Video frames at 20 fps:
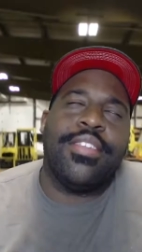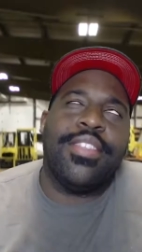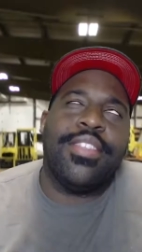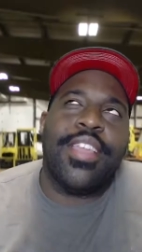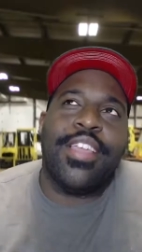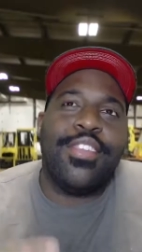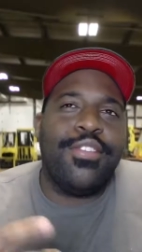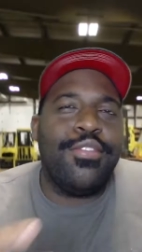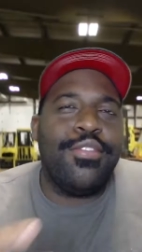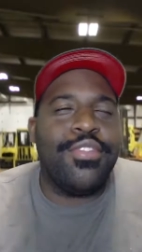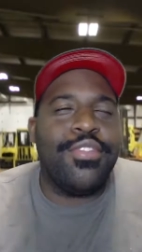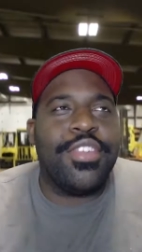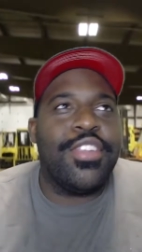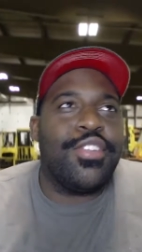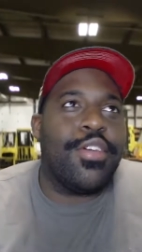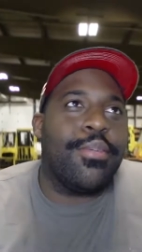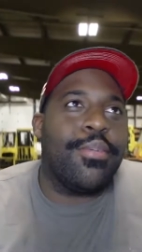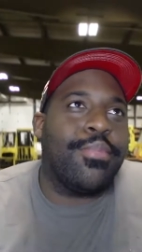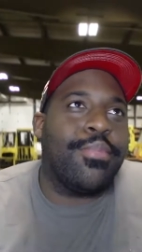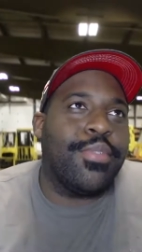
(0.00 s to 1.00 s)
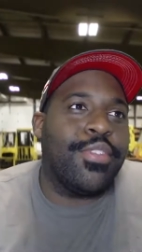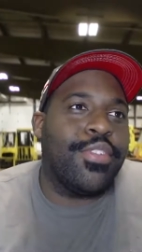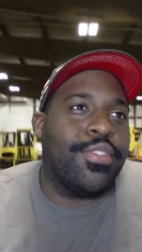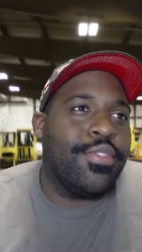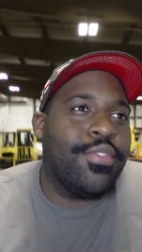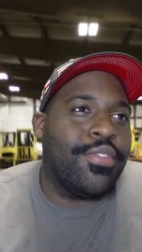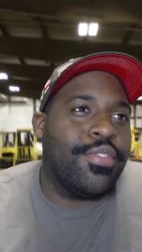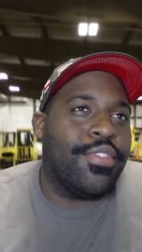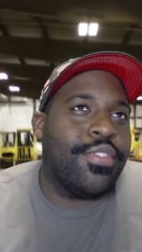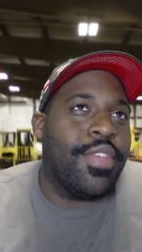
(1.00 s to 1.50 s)
They usually don't
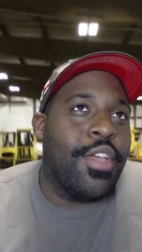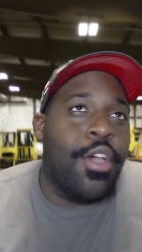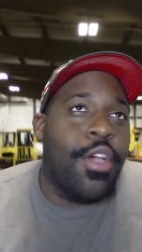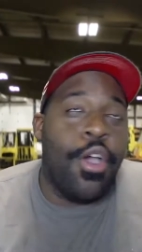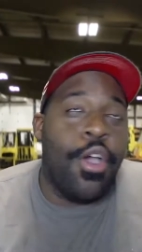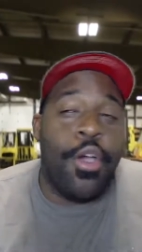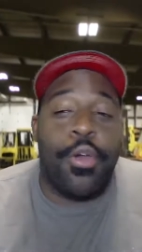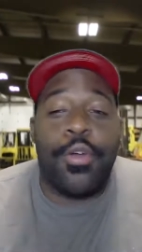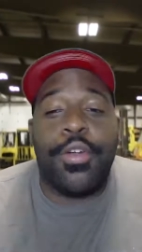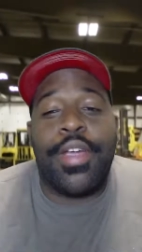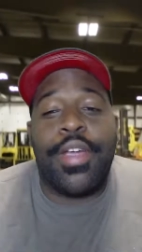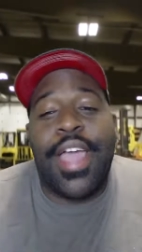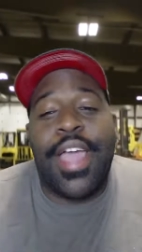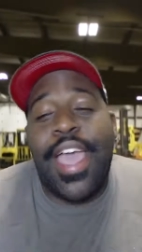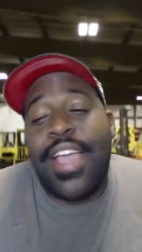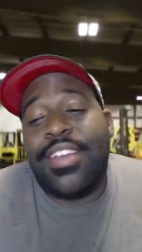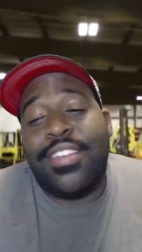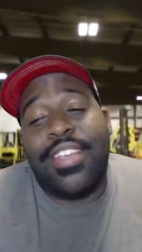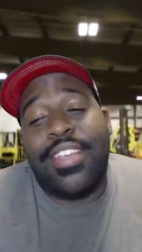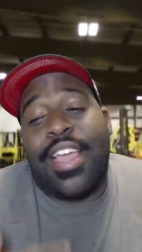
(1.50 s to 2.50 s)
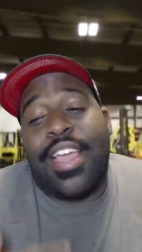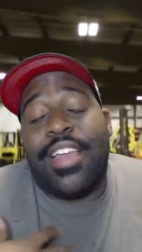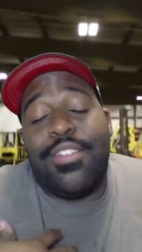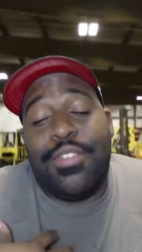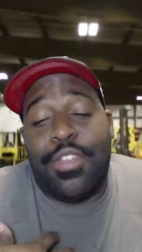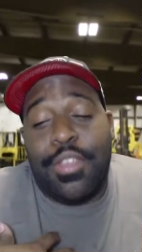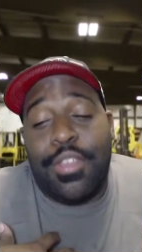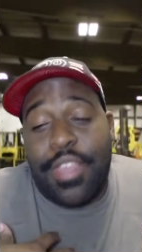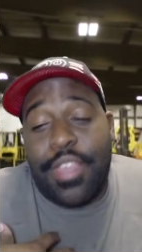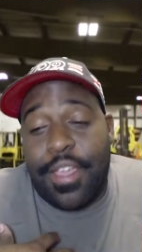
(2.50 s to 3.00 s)
produce, or actually I don't
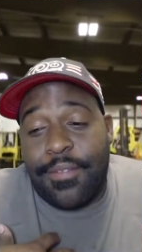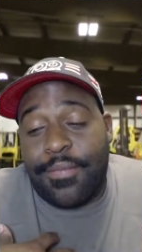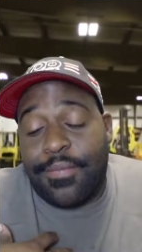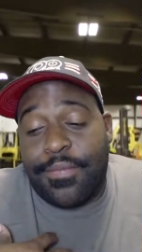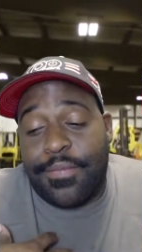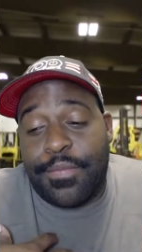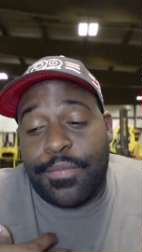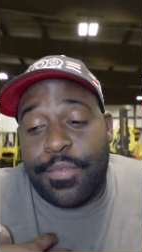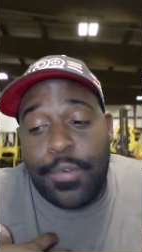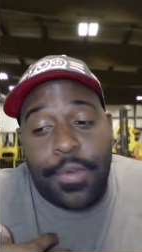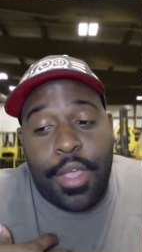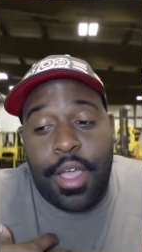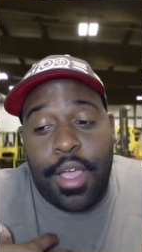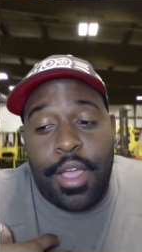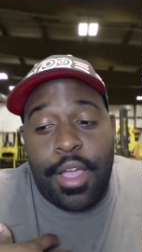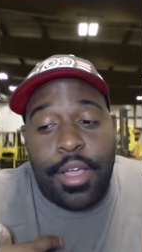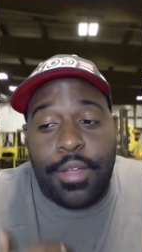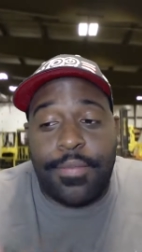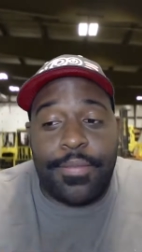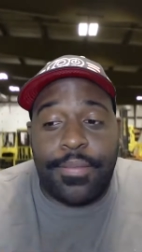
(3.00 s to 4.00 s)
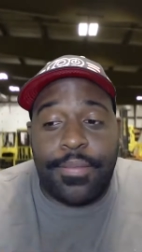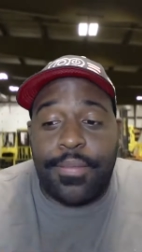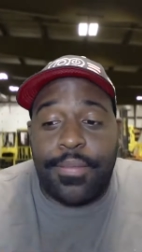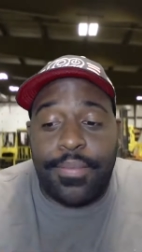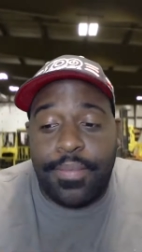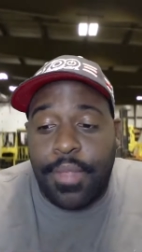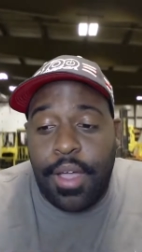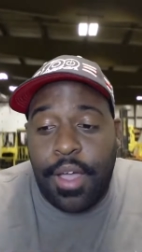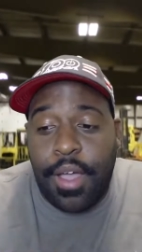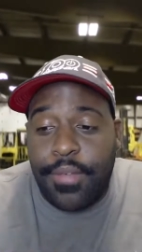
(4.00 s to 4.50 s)
know that for
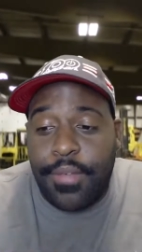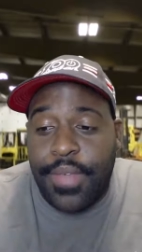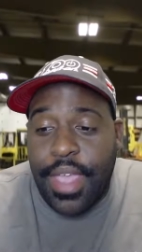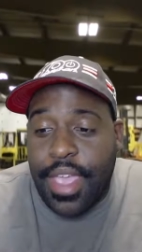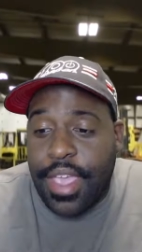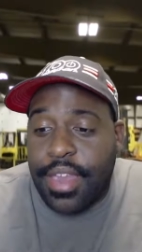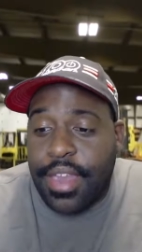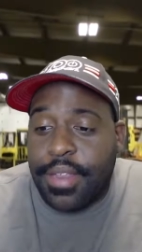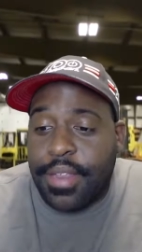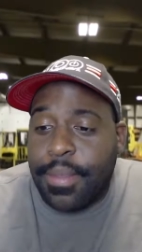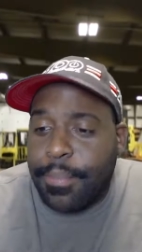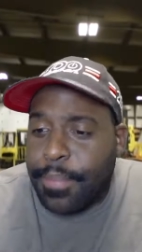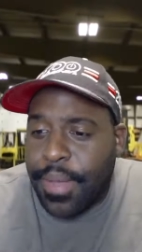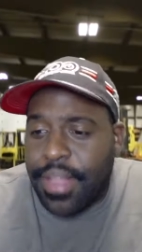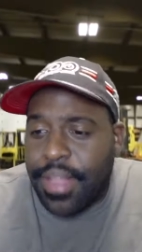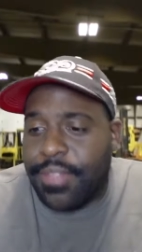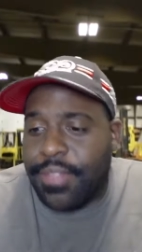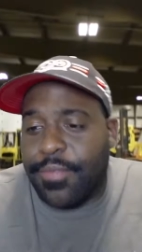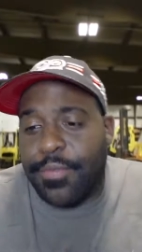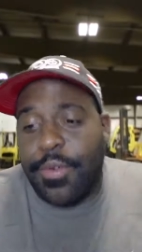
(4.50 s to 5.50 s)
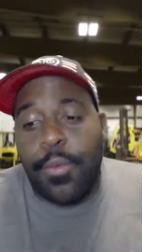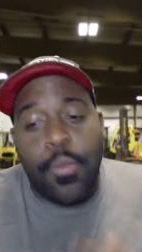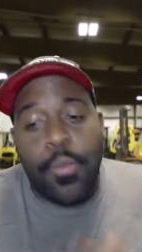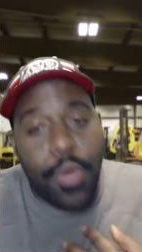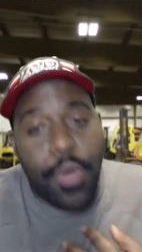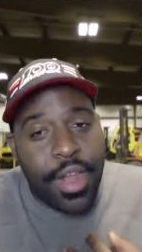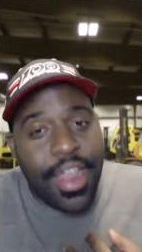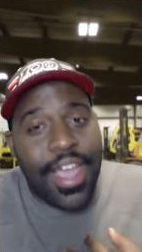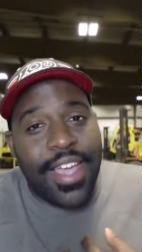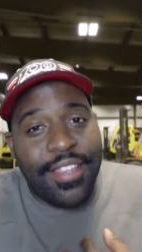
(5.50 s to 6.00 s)
offhand. But from
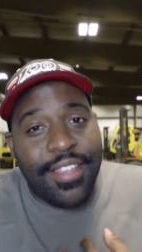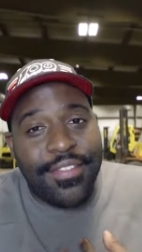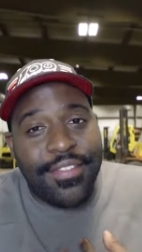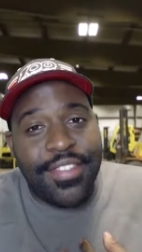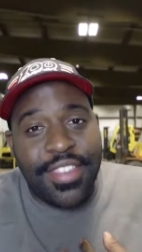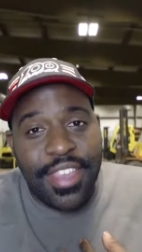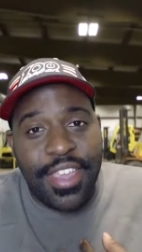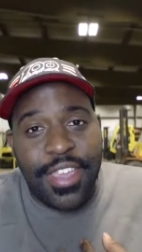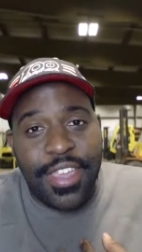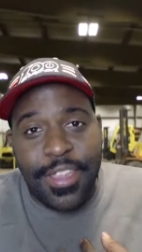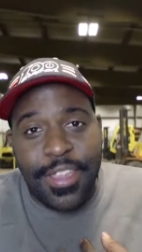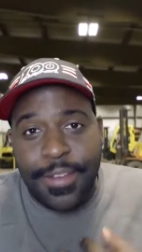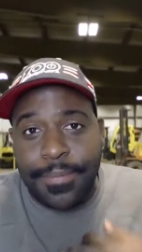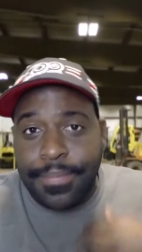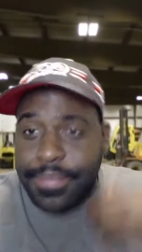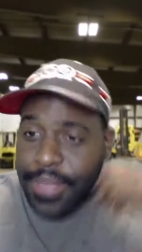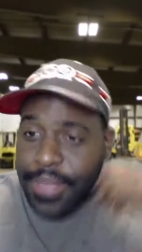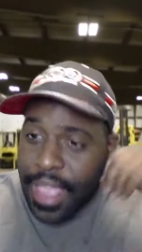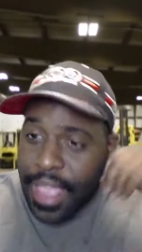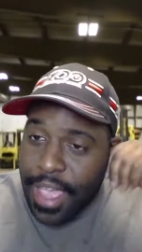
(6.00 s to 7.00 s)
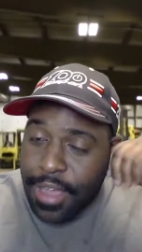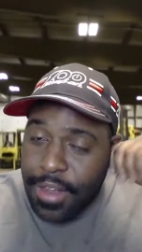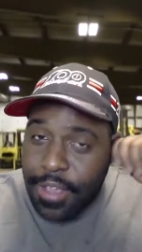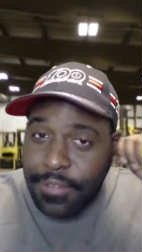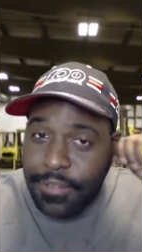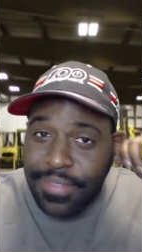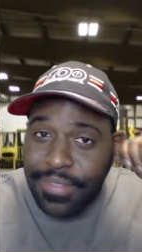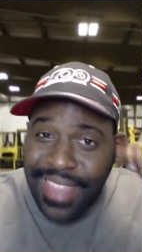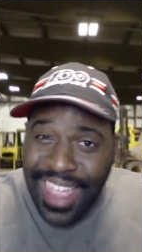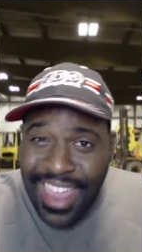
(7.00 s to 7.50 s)
what I've seen out
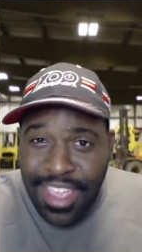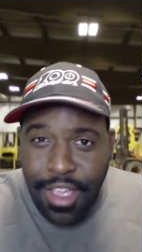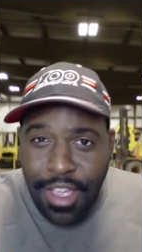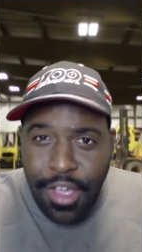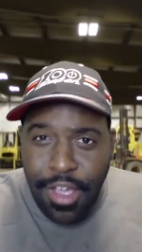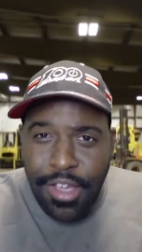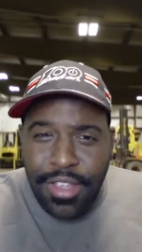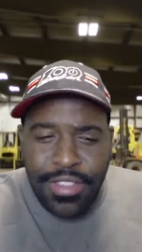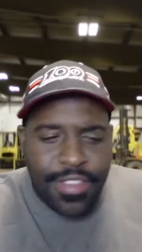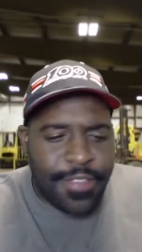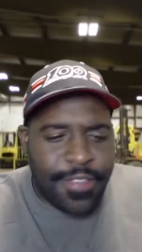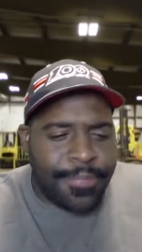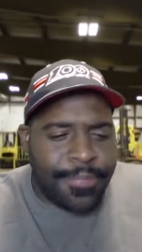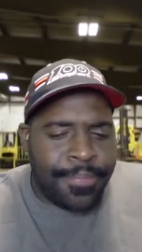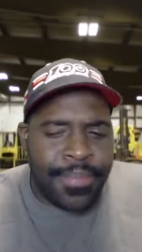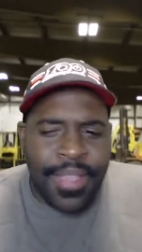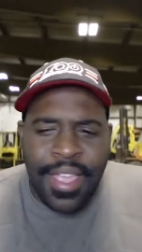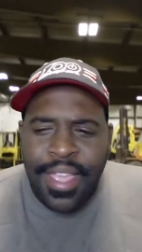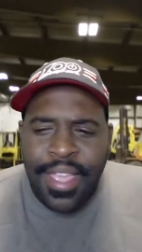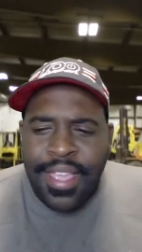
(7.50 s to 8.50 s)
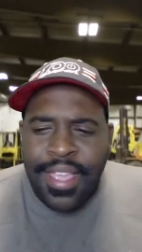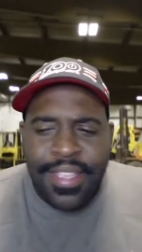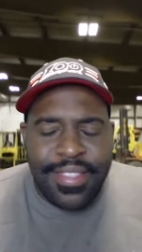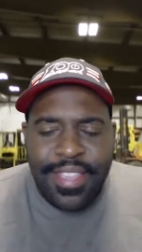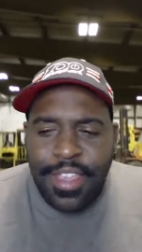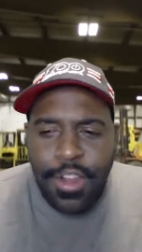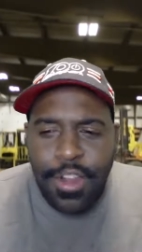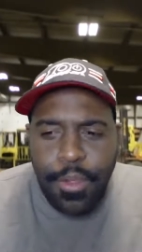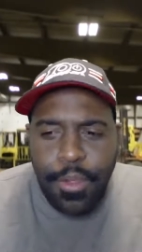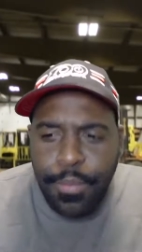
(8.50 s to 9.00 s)
of Nikons,
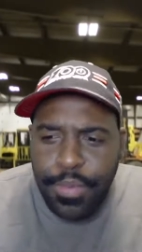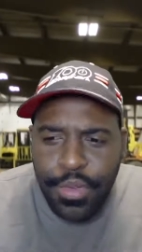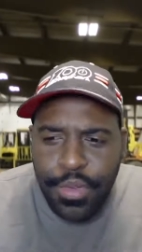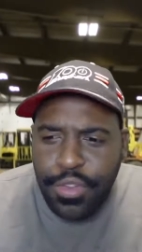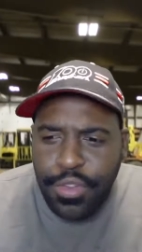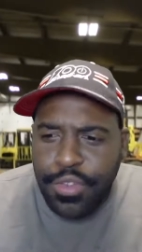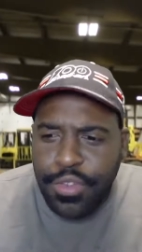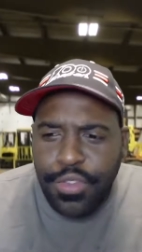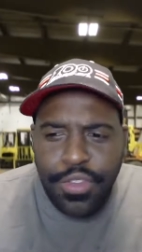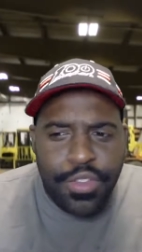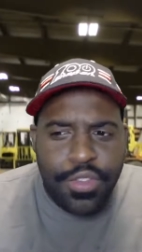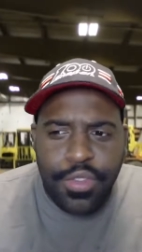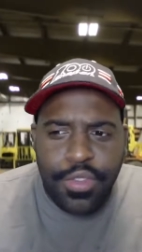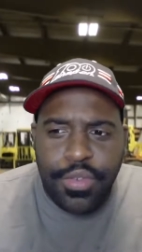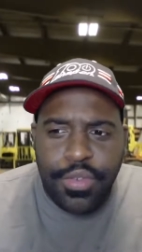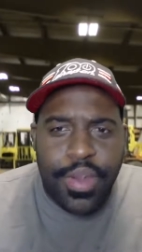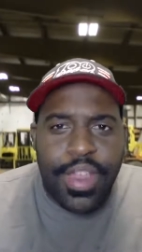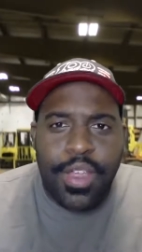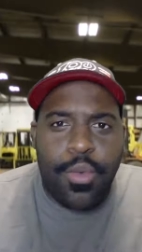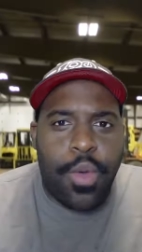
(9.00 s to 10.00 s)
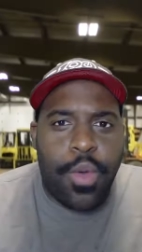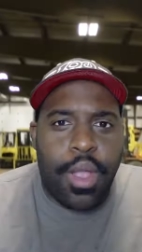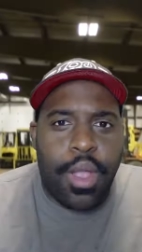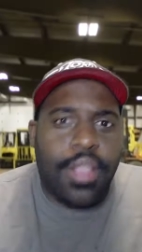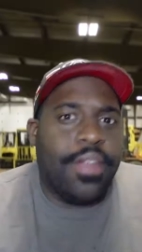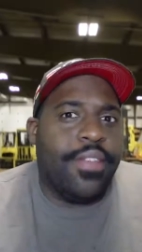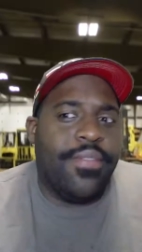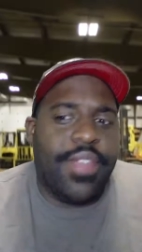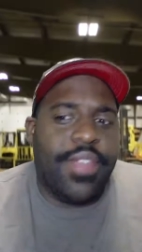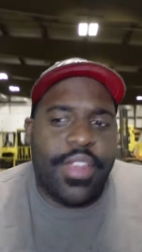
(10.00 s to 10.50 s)
they don't produce great
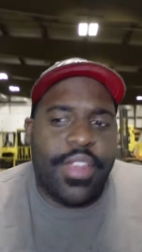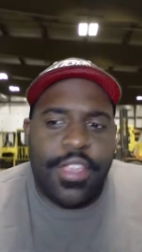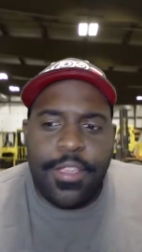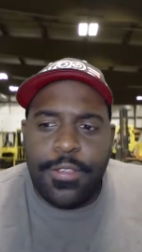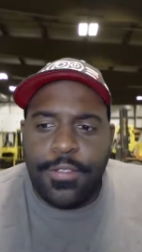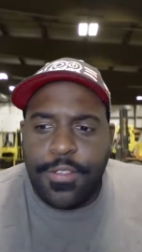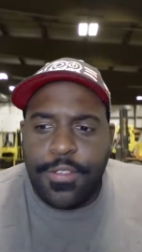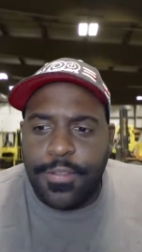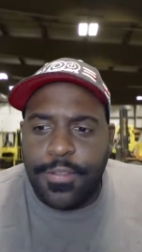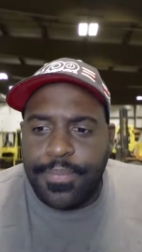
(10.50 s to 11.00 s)
quality videos.